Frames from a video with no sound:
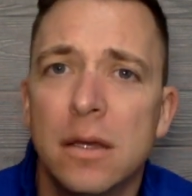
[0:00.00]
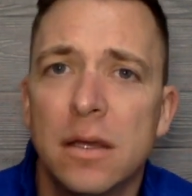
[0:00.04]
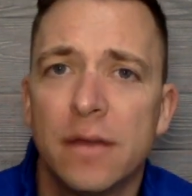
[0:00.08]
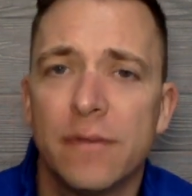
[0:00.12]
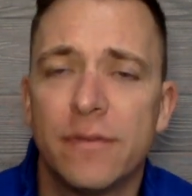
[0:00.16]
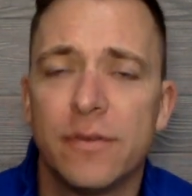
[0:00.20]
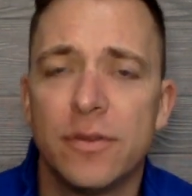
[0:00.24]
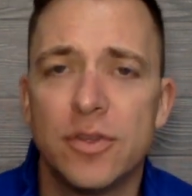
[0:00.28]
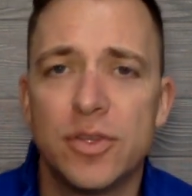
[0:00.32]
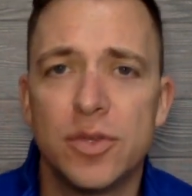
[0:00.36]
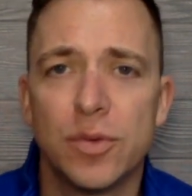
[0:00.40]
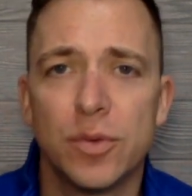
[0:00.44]

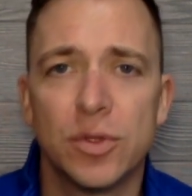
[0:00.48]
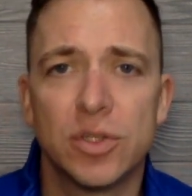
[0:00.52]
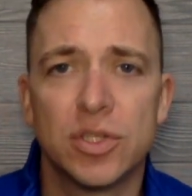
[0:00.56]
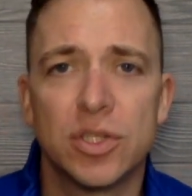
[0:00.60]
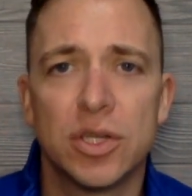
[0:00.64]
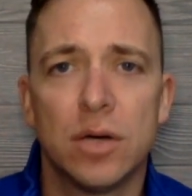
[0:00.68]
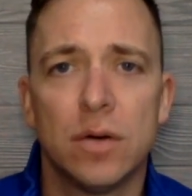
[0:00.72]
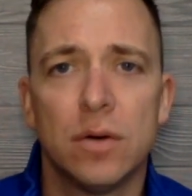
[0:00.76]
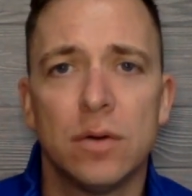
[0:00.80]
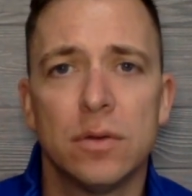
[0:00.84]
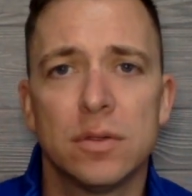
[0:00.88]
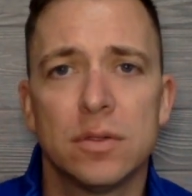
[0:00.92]
If you do or
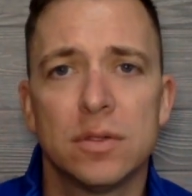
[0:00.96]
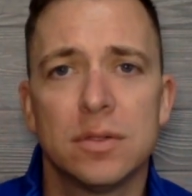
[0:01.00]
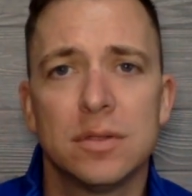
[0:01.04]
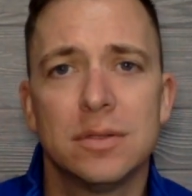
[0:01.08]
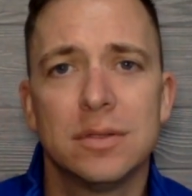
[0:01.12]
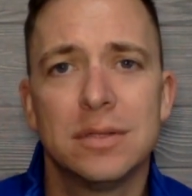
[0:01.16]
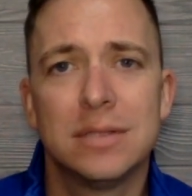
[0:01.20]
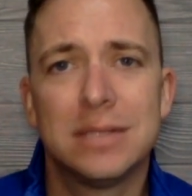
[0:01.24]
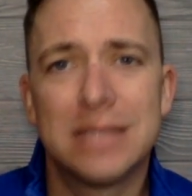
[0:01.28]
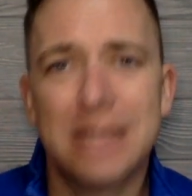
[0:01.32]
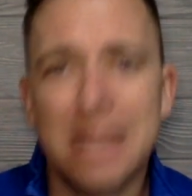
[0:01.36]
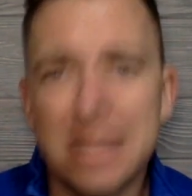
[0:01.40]
don't,
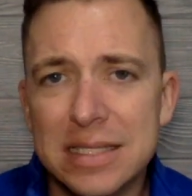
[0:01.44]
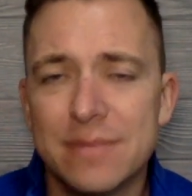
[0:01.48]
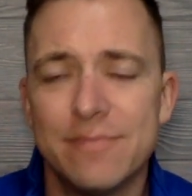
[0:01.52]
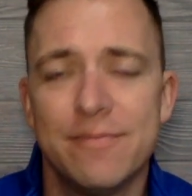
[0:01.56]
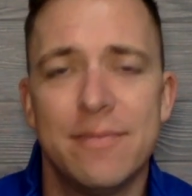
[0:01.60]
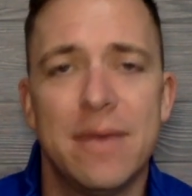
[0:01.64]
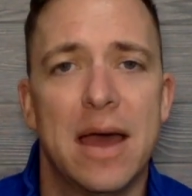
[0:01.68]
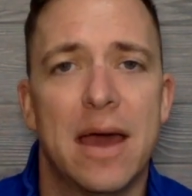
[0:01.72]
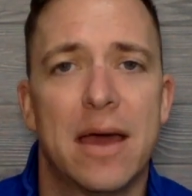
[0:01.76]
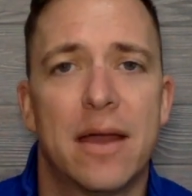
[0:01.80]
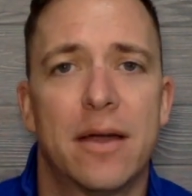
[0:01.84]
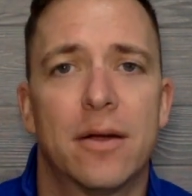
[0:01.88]
doesn't
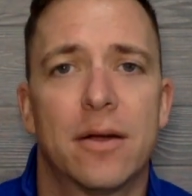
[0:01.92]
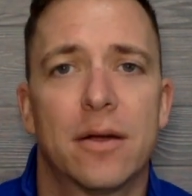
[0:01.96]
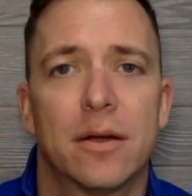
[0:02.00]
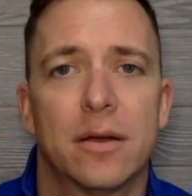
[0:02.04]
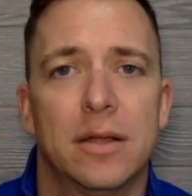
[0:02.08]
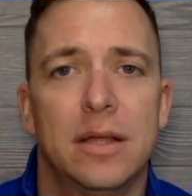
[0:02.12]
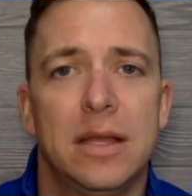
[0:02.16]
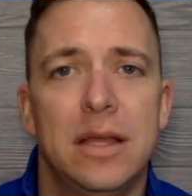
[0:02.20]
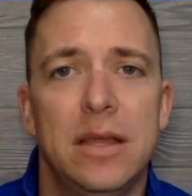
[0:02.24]
matter.